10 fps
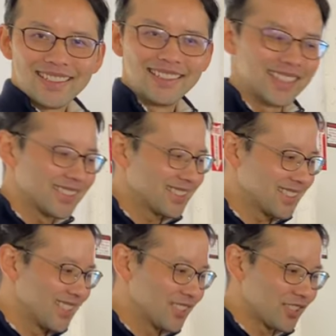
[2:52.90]

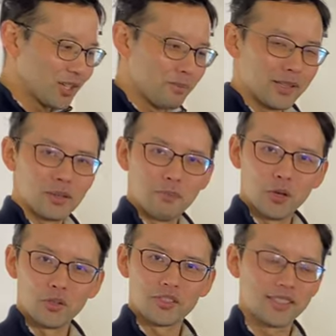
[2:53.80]
Next, let's talk about the
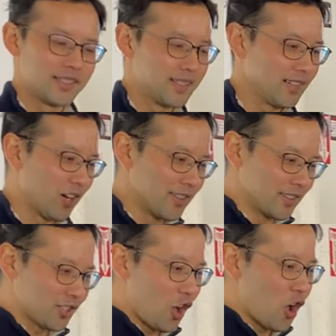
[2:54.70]
mirrors on
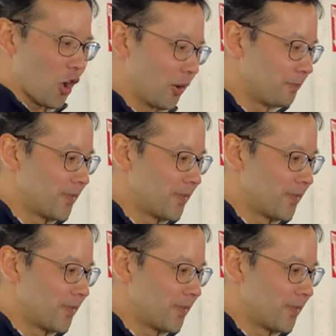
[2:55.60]
this car.